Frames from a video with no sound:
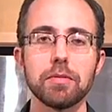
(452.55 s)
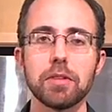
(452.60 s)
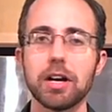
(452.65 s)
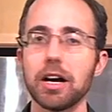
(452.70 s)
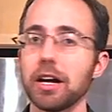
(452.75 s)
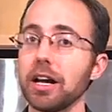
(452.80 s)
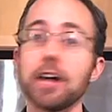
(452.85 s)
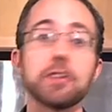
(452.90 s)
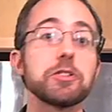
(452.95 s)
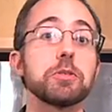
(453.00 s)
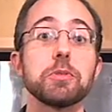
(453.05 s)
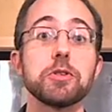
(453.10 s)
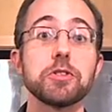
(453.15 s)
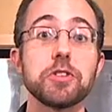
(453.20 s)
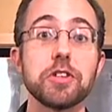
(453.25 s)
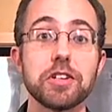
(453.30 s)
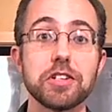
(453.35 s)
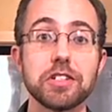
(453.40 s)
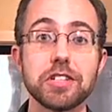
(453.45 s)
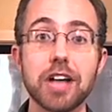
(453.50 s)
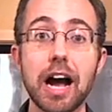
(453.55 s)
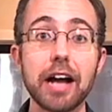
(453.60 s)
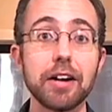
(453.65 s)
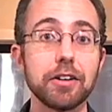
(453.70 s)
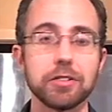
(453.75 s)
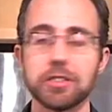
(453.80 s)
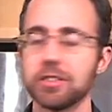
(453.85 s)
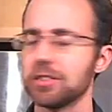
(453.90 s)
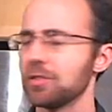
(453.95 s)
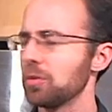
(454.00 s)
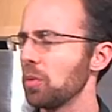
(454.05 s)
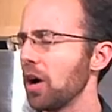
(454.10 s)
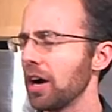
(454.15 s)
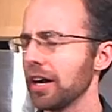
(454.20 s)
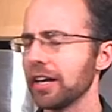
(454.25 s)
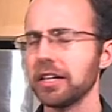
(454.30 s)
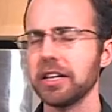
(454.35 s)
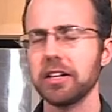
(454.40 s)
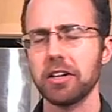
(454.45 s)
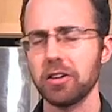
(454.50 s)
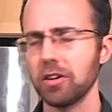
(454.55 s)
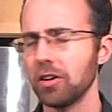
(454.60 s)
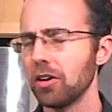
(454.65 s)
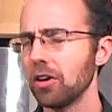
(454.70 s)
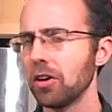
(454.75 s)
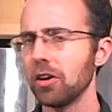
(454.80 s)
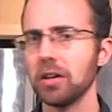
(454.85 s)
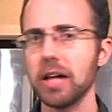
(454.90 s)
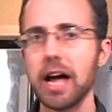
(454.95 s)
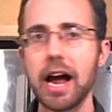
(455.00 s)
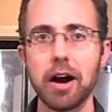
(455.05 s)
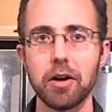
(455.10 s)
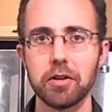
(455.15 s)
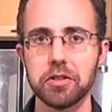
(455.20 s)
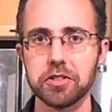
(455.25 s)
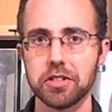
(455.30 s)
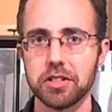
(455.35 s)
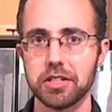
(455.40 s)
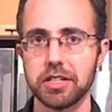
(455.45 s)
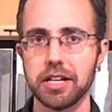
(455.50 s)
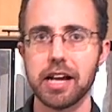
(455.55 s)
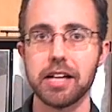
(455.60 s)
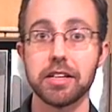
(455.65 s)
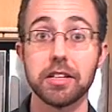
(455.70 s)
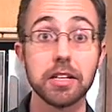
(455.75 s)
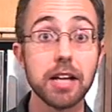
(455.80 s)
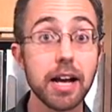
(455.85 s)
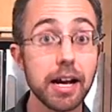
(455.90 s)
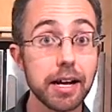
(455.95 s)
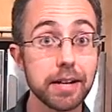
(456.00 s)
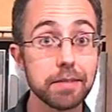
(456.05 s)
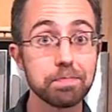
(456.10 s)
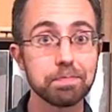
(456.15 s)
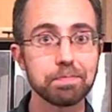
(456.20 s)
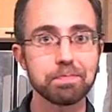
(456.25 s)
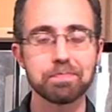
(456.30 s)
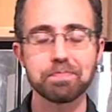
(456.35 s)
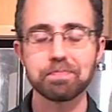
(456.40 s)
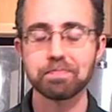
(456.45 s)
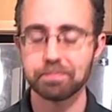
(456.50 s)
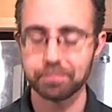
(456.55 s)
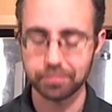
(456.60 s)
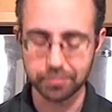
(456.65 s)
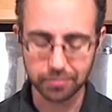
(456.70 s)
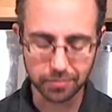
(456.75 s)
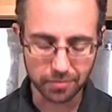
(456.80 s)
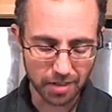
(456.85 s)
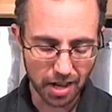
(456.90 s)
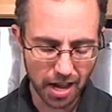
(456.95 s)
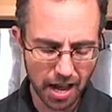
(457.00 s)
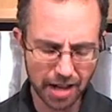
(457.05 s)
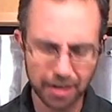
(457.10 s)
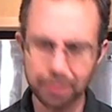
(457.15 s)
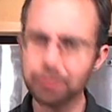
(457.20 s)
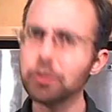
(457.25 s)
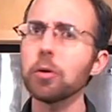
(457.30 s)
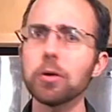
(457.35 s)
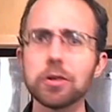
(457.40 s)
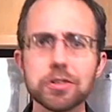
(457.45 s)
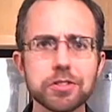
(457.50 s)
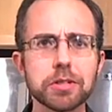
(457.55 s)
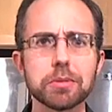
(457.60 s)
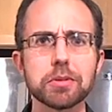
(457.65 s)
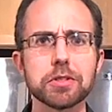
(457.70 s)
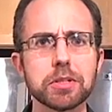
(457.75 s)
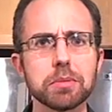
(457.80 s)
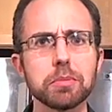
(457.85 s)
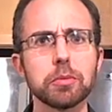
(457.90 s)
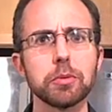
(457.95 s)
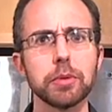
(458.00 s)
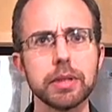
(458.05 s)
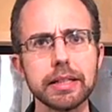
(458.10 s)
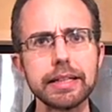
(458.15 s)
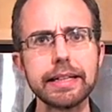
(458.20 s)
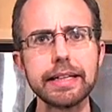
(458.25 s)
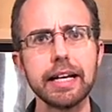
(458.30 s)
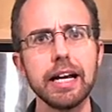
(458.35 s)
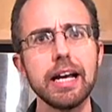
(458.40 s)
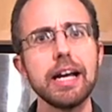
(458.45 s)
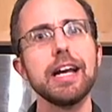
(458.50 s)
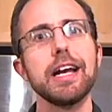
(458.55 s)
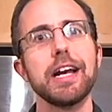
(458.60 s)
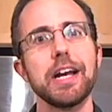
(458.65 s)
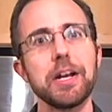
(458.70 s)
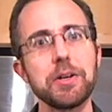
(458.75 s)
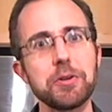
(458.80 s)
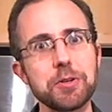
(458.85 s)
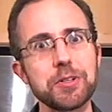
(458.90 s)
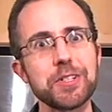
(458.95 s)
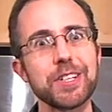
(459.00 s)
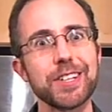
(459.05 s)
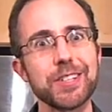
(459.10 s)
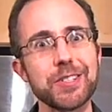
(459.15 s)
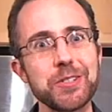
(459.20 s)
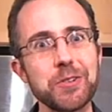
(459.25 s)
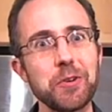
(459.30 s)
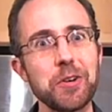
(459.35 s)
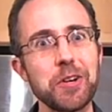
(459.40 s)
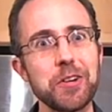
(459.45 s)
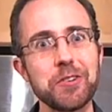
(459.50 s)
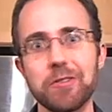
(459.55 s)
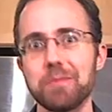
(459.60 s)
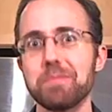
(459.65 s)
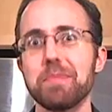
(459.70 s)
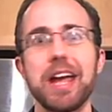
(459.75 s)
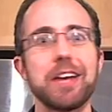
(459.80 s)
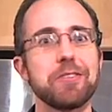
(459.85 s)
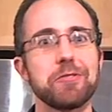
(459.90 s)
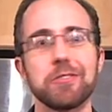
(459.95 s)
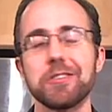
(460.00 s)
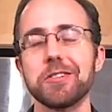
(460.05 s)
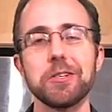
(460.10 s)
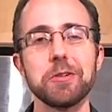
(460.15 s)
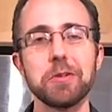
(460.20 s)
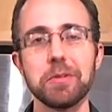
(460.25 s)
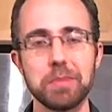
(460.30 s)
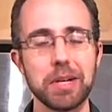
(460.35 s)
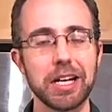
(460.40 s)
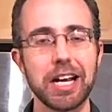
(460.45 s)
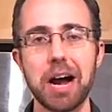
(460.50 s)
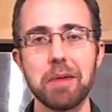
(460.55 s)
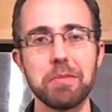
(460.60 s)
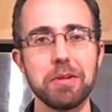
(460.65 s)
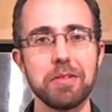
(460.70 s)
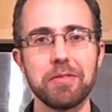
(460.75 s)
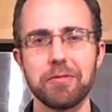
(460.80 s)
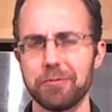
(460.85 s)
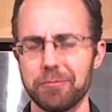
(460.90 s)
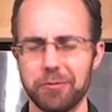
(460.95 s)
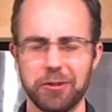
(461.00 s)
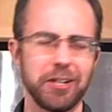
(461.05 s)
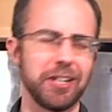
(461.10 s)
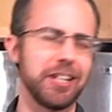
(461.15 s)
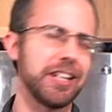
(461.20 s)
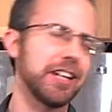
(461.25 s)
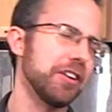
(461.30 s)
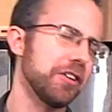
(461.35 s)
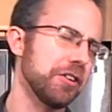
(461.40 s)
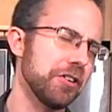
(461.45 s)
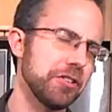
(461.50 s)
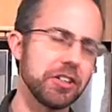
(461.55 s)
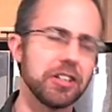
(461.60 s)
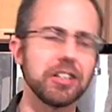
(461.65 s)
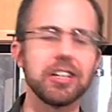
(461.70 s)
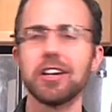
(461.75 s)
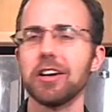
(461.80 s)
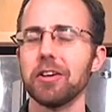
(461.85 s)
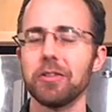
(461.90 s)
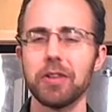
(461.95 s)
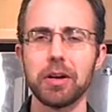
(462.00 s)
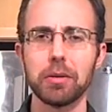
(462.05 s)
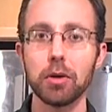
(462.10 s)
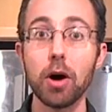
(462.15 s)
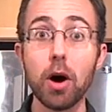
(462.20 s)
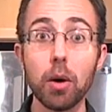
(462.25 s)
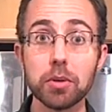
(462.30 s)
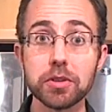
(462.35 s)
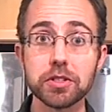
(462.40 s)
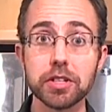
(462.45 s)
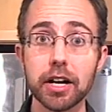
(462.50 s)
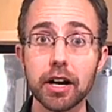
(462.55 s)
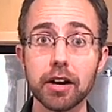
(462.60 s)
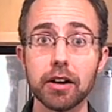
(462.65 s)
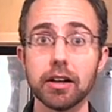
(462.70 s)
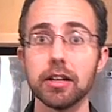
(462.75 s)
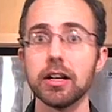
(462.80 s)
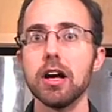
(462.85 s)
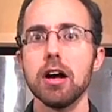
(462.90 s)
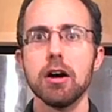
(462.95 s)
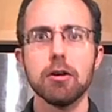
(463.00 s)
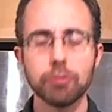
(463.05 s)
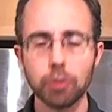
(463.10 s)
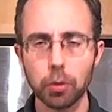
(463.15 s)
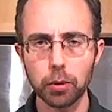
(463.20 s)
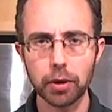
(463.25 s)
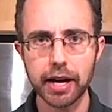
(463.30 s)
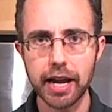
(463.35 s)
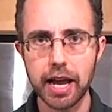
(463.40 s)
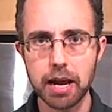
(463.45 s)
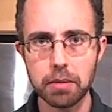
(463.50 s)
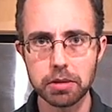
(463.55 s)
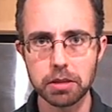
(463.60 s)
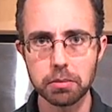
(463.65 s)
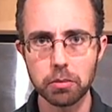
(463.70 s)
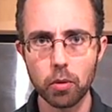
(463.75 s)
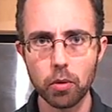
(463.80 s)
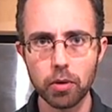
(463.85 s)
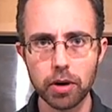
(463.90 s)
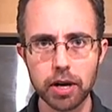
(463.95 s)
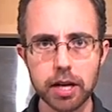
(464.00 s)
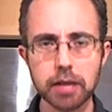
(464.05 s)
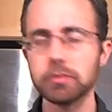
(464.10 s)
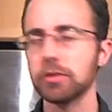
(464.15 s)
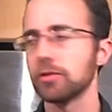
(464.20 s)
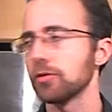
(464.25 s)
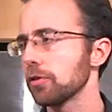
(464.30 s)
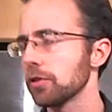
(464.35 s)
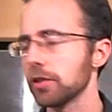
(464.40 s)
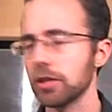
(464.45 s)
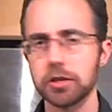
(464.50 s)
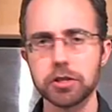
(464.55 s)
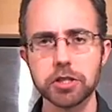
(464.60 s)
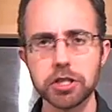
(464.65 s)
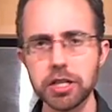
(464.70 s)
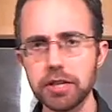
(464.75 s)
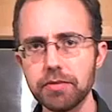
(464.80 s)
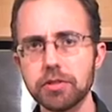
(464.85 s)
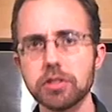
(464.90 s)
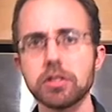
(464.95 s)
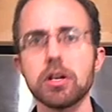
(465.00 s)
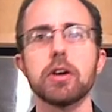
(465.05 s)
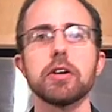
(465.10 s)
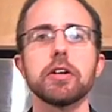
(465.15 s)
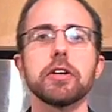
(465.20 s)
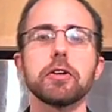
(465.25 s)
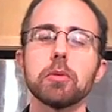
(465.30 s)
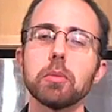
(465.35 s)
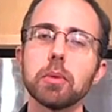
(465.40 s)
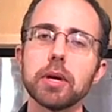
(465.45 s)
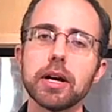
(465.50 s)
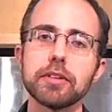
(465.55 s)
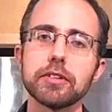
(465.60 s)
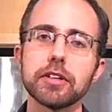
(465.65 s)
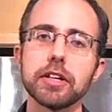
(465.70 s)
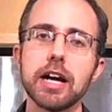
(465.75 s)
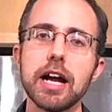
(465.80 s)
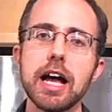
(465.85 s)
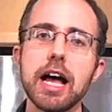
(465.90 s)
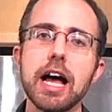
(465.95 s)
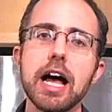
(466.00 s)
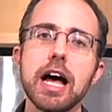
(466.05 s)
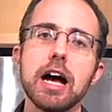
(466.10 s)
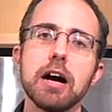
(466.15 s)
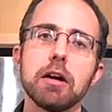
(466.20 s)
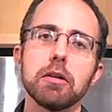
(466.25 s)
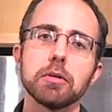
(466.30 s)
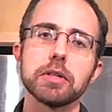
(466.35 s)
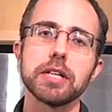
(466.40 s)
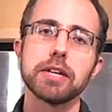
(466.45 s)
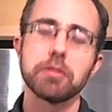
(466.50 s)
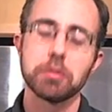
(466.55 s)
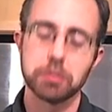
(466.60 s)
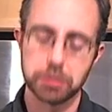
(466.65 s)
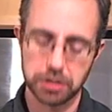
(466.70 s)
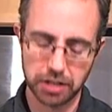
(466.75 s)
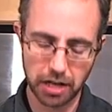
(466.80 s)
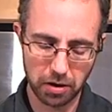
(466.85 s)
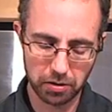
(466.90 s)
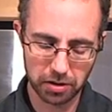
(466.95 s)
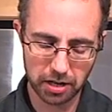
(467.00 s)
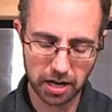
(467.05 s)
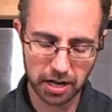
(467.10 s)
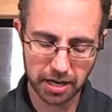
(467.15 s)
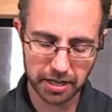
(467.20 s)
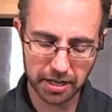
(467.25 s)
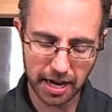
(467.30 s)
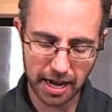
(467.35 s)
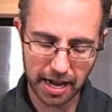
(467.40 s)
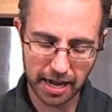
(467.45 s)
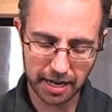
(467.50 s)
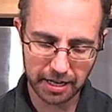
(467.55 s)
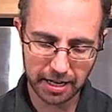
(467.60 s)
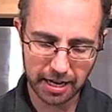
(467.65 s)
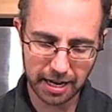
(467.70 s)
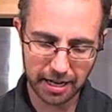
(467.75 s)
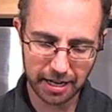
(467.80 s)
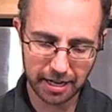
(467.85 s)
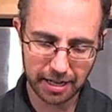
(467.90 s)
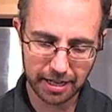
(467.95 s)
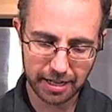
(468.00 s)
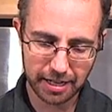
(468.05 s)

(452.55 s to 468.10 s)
customers of this diner, just walking in at all hours of the day and the night. And of course, there were some really interesting stories from patrons who had been coming for years, and they were always there at 4 a.m. in the morning before their shift started or whatever was going on, and that